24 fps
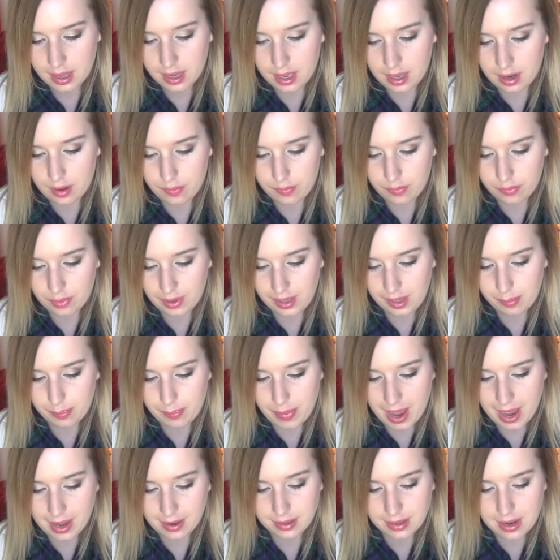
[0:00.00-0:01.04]
Get a free
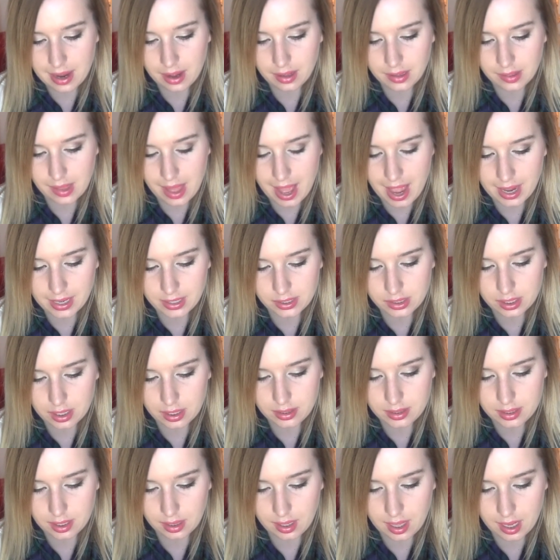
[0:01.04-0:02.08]
Bad Gal Lash
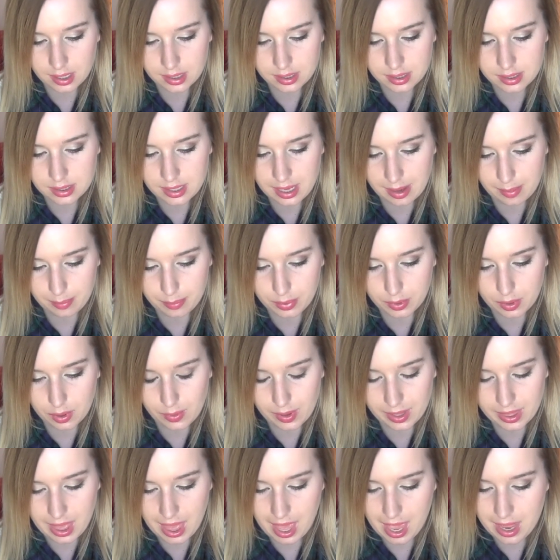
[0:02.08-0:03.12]
Deluxe sample
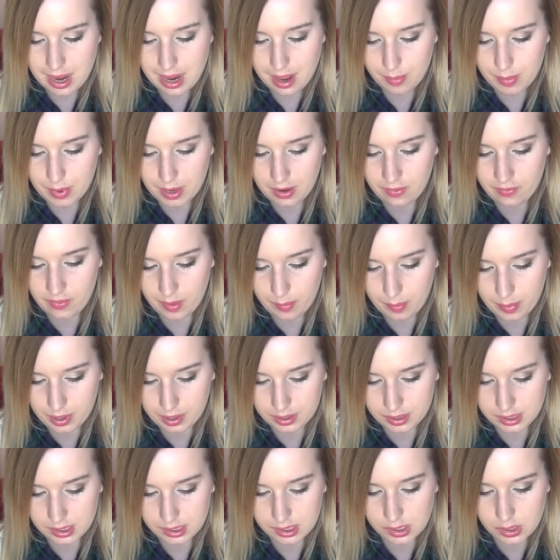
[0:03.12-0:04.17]
with any benefit
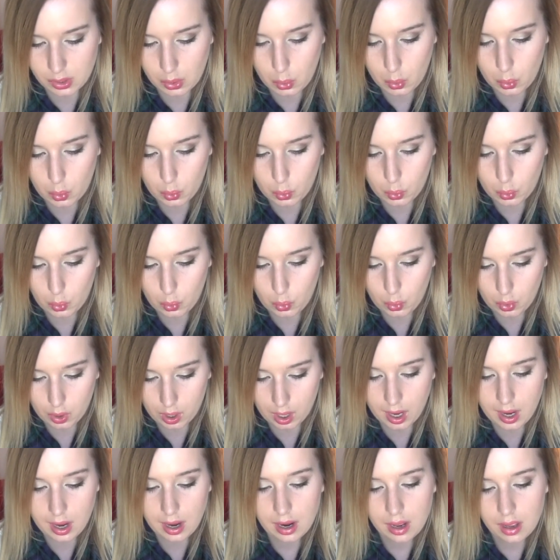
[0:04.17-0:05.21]
purchase,
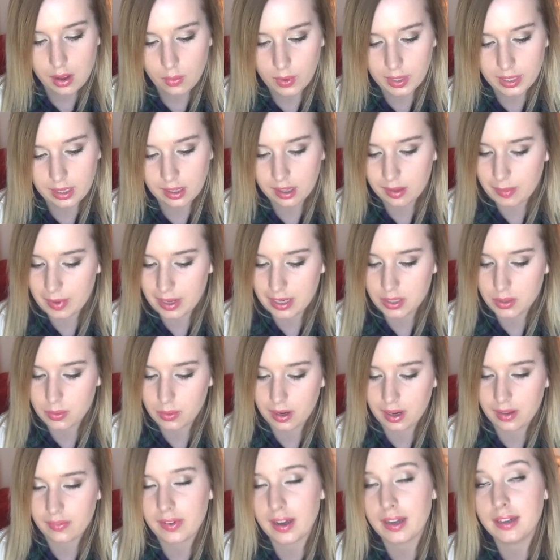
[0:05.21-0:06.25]
or when you spend
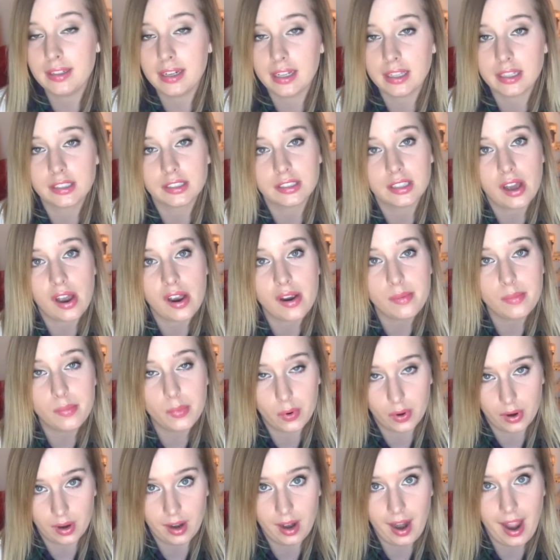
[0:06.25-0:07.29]
$25 or
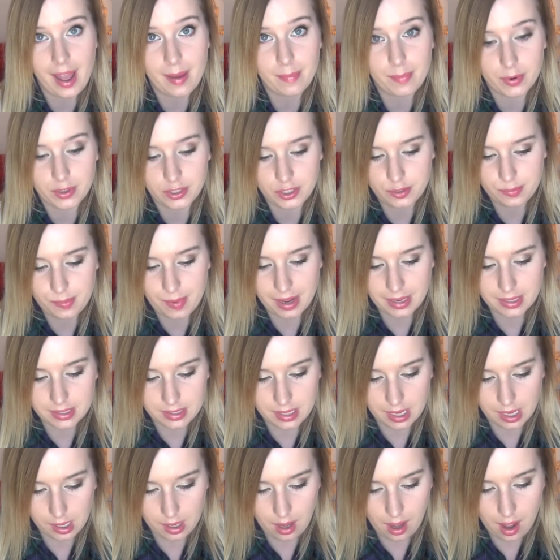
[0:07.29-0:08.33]
more at
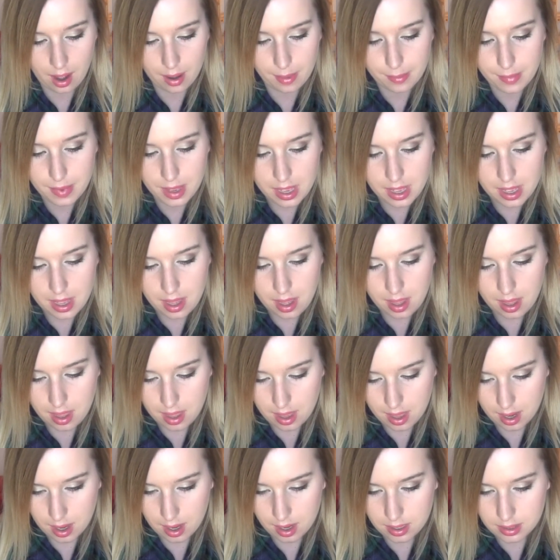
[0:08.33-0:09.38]
Birchbox.com.
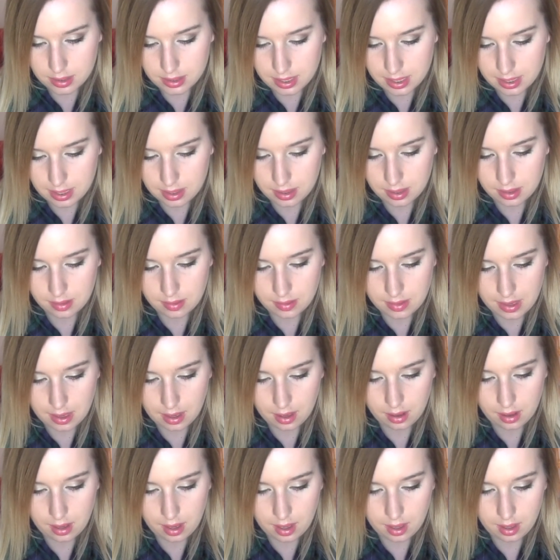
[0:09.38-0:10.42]
And is
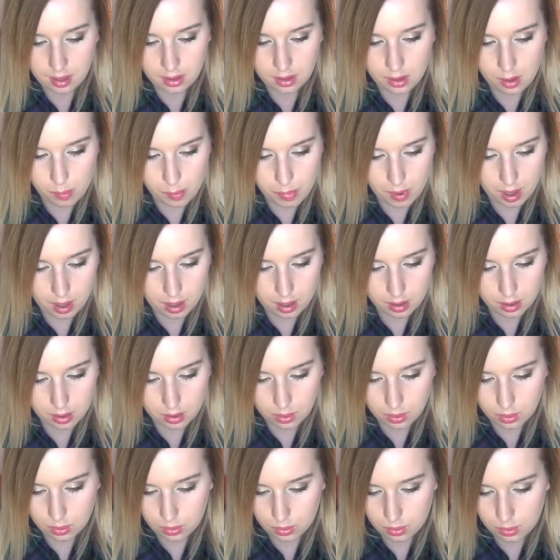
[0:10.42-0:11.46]
there a coupon
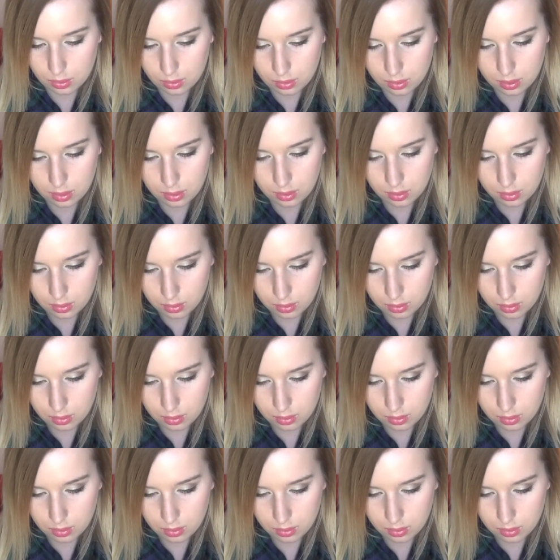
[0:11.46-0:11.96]
code?